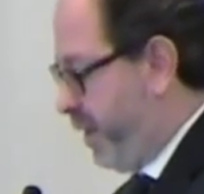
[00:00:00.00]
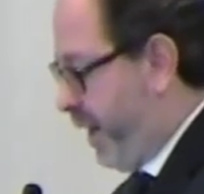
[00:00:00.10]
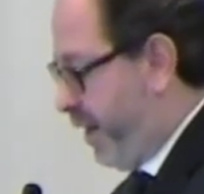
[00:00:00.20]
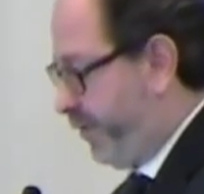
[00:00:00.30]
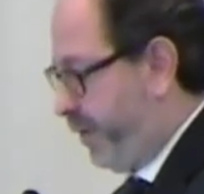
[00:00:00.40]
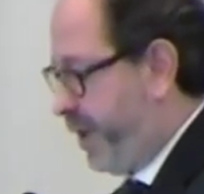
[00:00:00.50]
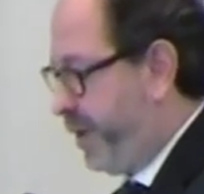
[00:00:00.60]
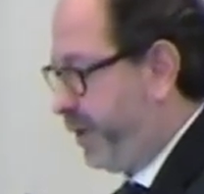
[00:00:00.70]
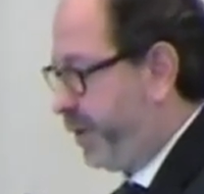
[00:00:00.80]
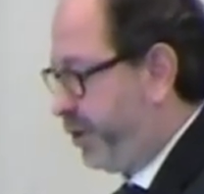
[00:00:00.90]
have uh,
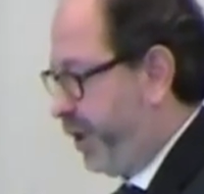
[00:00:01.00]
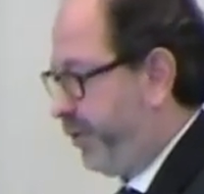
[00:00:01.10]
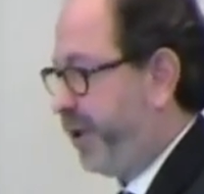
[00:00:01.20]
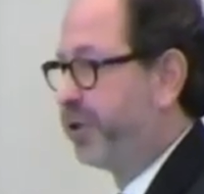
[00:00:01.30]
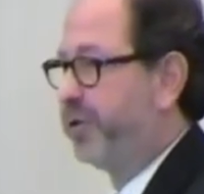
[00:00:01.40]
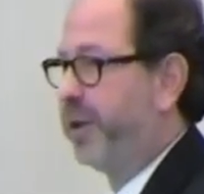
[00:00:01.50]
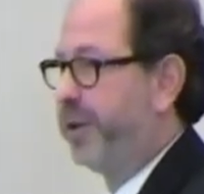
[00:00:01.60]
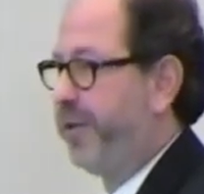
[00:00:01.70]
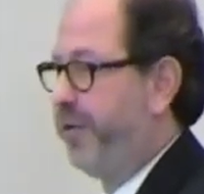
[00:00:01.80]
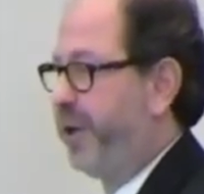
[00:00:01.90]
an intergenerational
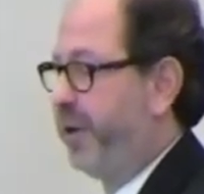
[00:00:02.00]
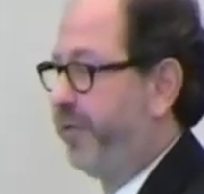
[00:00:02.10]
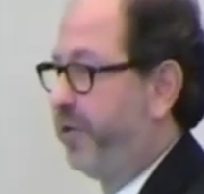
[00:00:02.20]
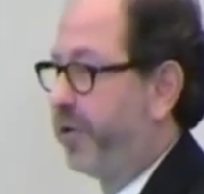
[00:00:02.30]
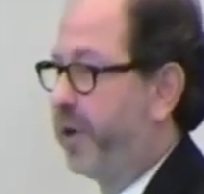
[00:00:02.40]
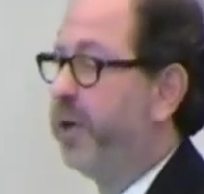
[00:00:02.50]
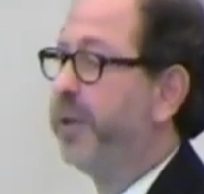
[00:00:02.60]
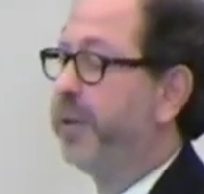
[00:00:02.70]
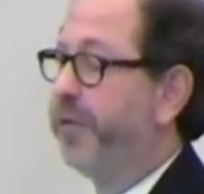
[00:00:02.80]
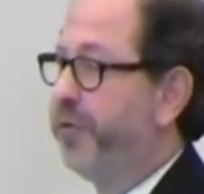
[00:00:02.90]
dividend for uh,
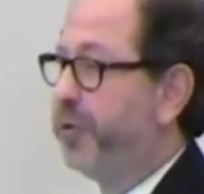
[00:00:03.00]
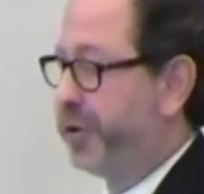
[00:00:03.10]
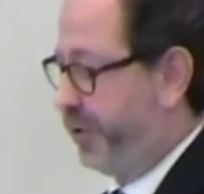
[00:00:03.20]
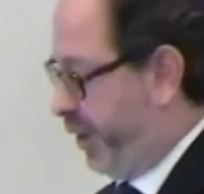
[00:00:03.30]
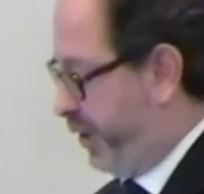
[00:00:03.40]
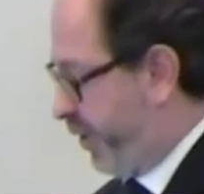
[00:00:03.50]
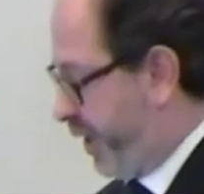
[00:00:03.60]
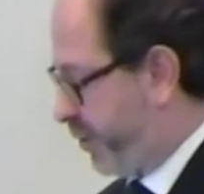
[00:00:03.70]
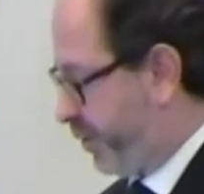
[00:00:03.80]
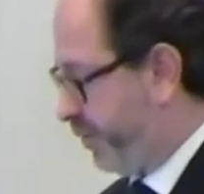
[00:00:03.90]
the future
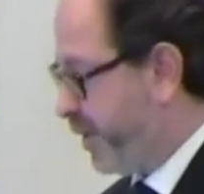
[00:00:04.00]
generation.